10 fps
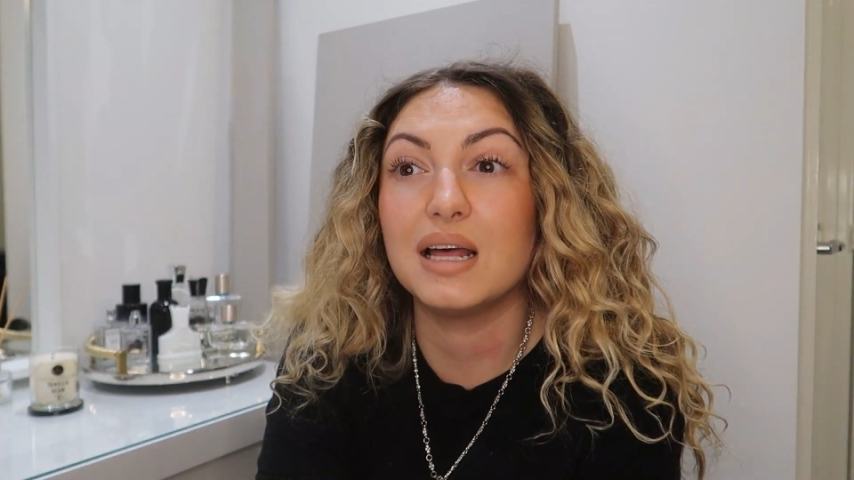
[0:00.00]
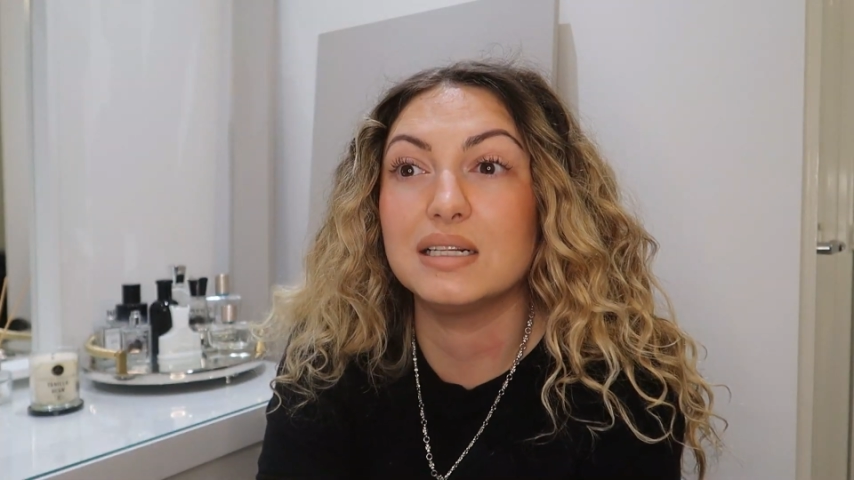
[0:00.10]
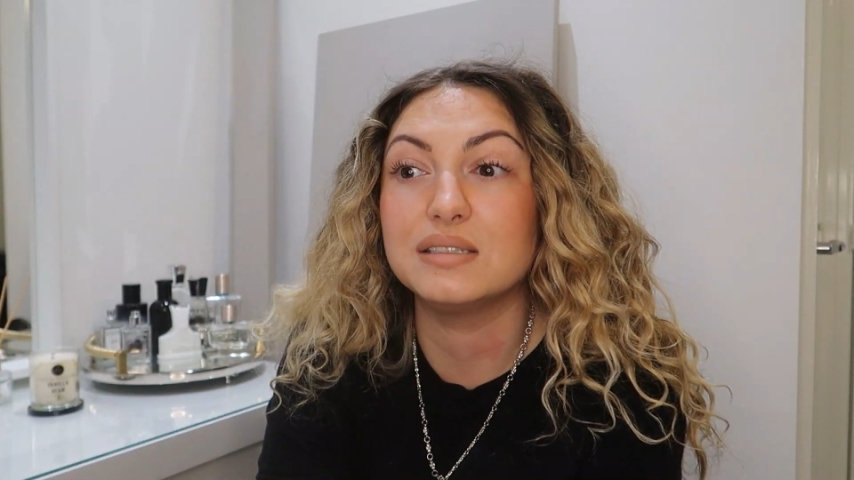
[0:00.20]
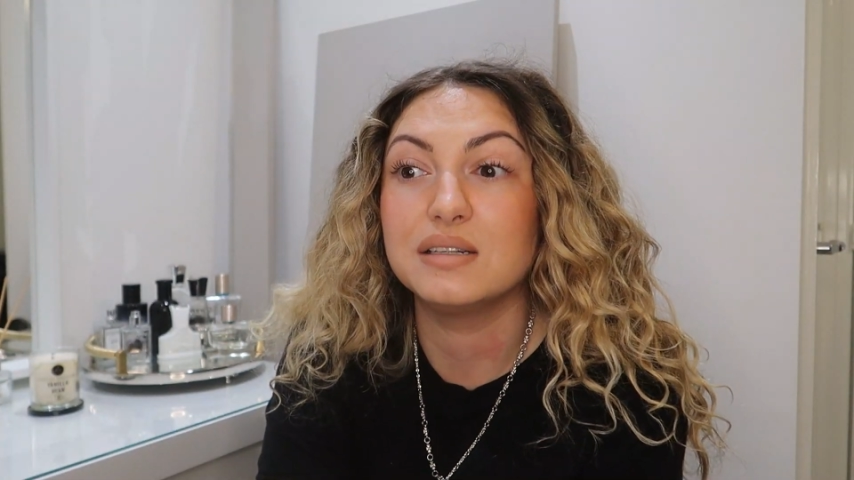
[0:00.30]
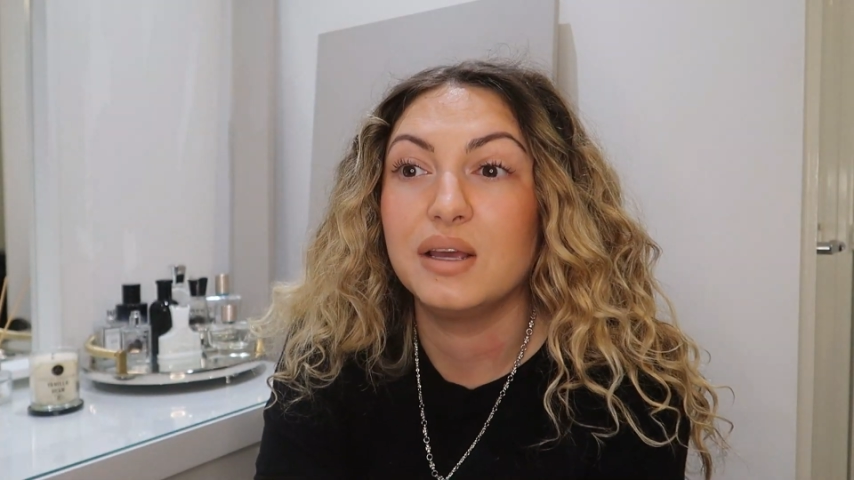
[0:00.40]

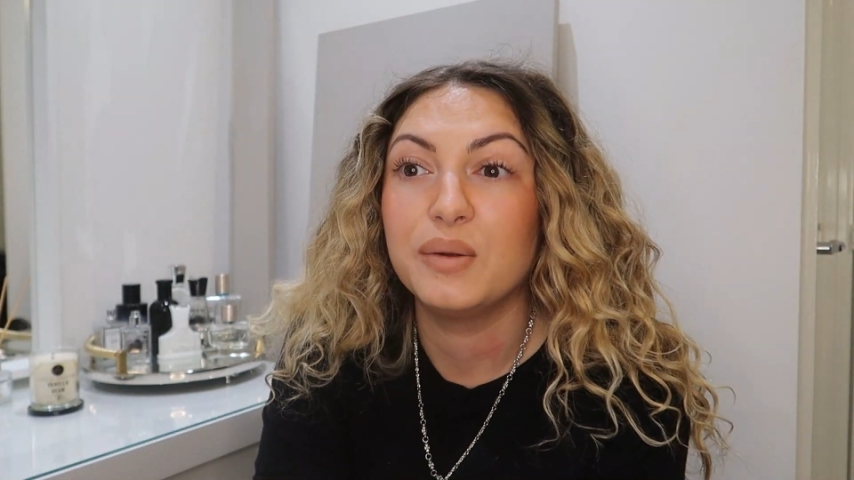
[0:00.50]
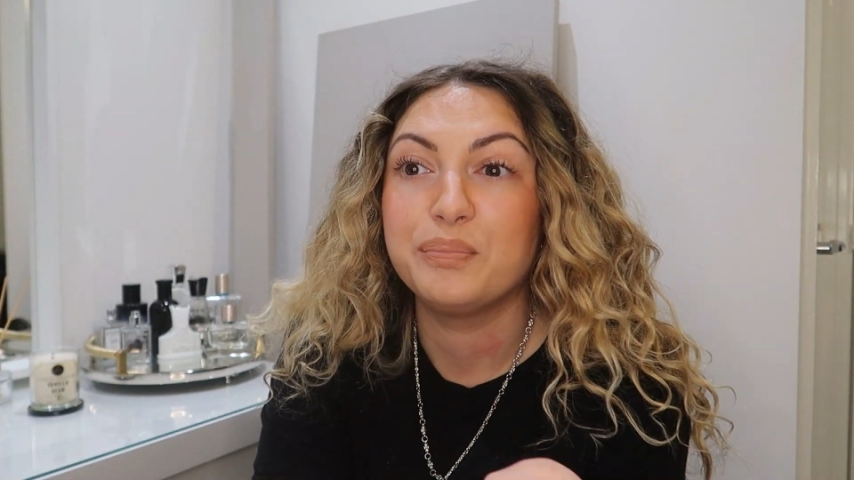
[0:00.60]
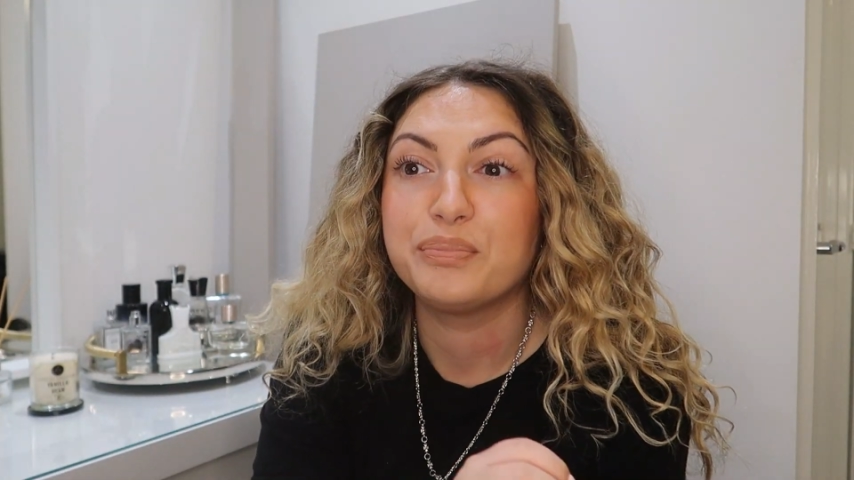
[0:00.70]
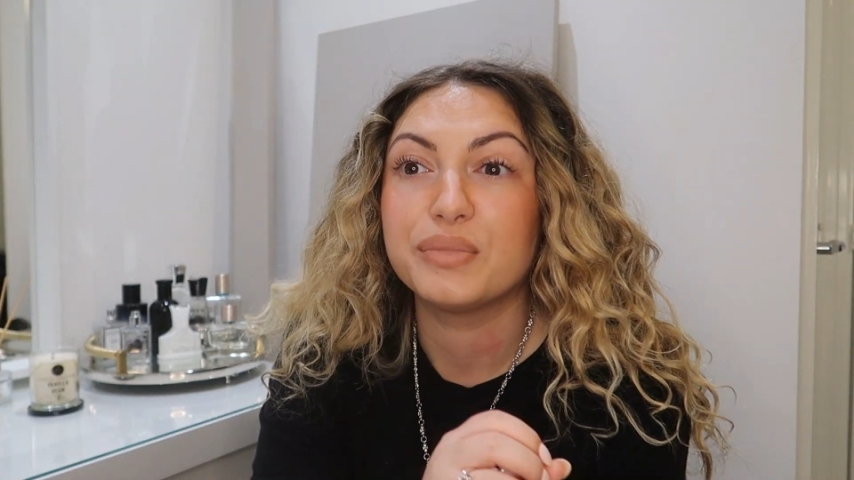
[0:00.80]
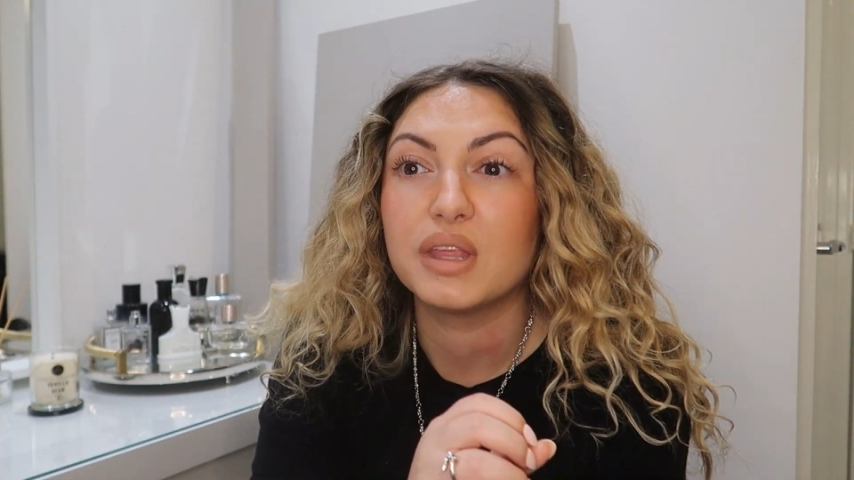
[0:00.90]
And
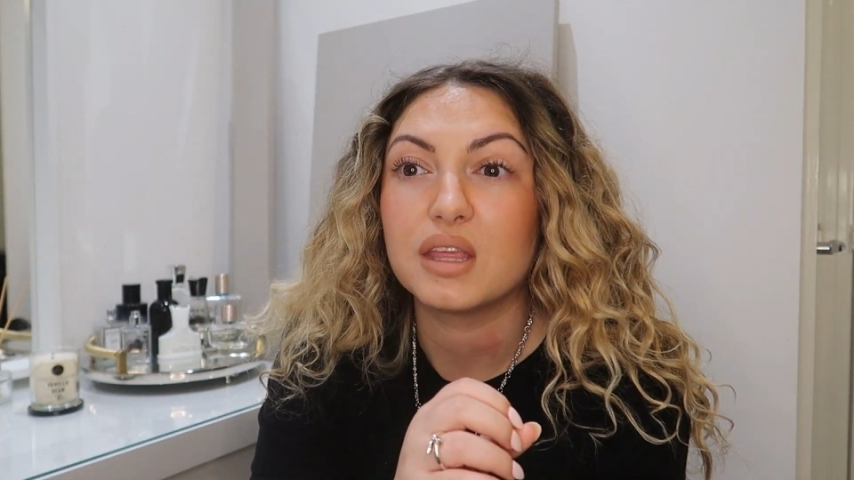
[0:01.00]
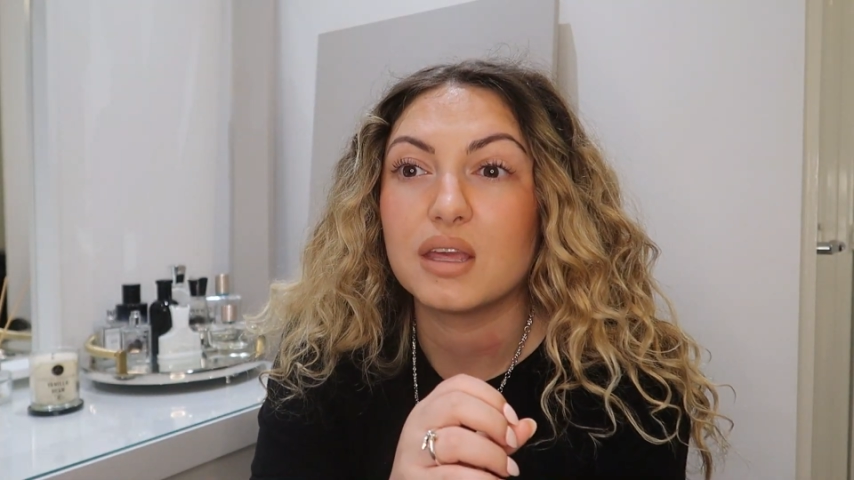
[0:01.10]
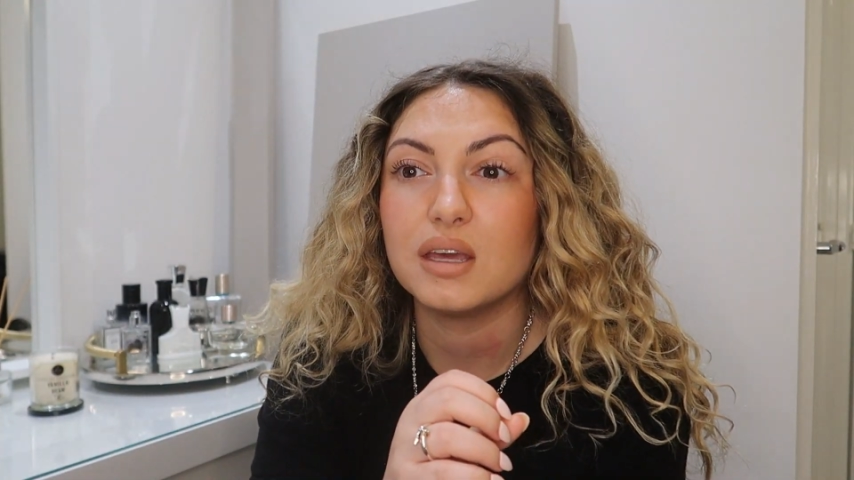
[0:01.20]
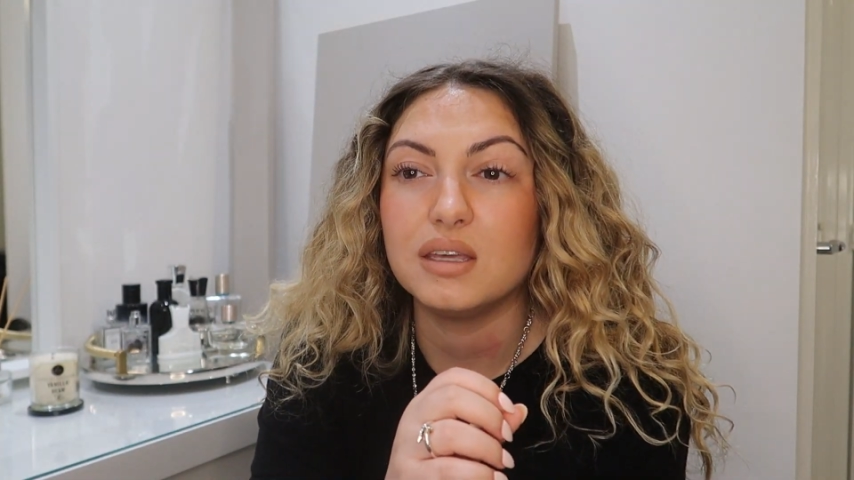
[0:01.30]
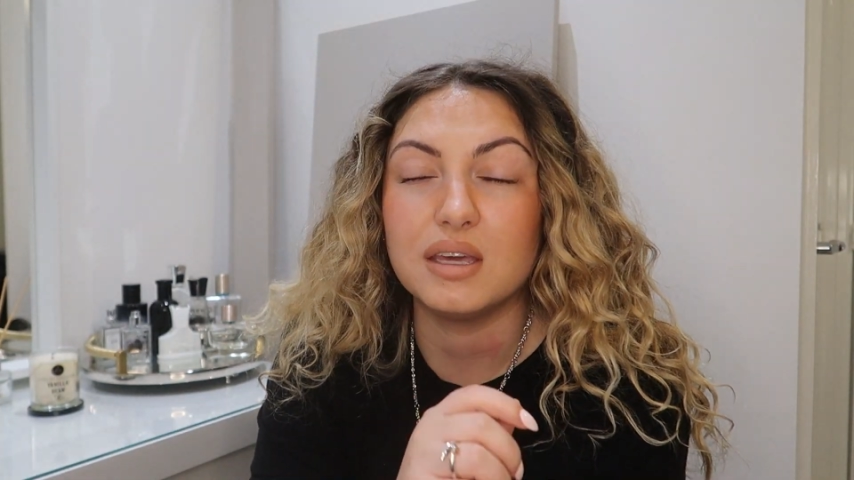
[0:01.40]

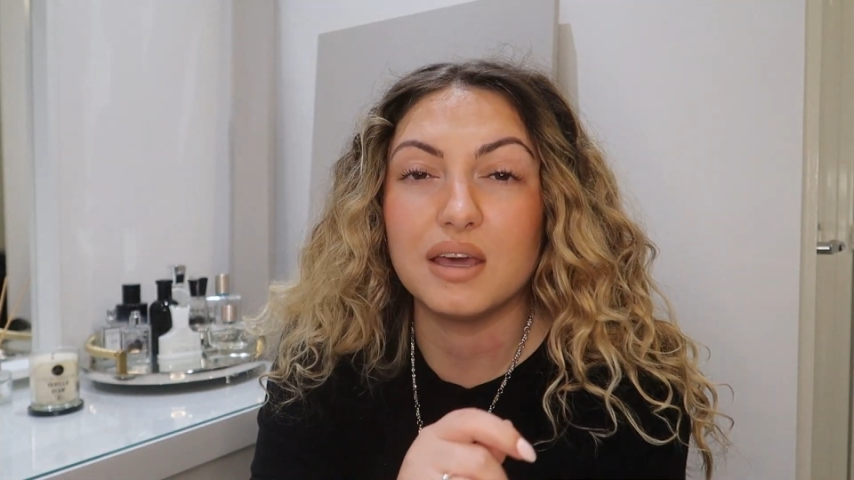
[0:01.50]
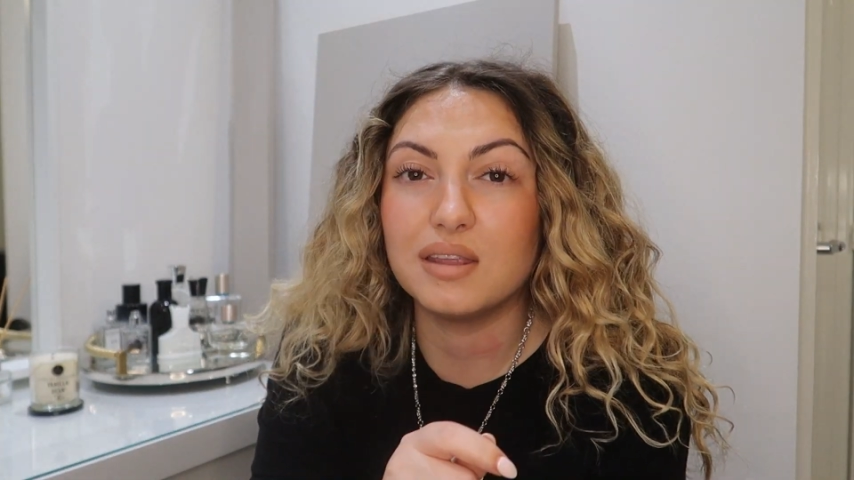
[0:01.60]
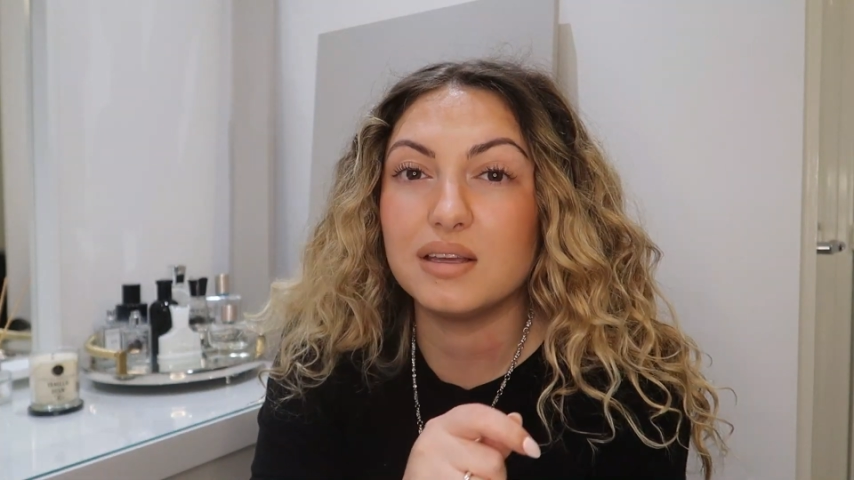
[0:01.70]
yeah,